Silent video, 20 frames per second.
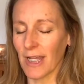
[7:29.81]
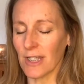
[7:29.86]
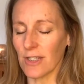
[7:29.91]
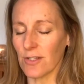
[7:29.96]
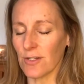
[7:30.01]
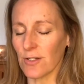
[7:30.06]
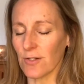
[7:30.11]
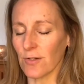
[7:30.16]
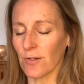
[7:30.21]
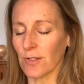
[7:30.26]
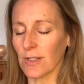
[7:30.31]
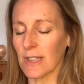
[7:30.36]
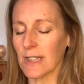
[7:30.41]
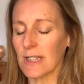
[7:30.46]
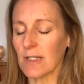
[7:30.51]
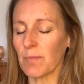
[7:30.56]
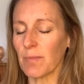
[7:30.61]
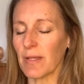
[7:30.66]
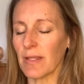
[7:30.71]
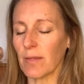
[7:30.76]
You do not need
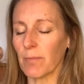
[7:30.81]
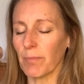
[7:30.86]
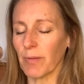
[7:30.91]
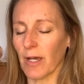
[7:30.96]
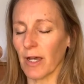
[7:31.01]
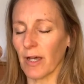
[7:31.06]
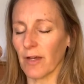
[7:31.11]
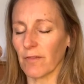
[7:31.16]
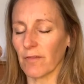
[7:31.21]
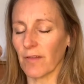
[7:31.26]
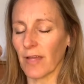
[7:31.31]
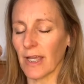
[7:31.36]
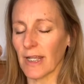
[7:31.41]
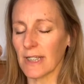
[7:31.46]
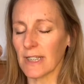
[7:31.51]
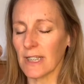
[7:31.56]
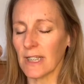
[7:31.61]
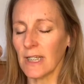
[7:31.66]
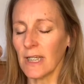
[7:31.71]
to be the perfect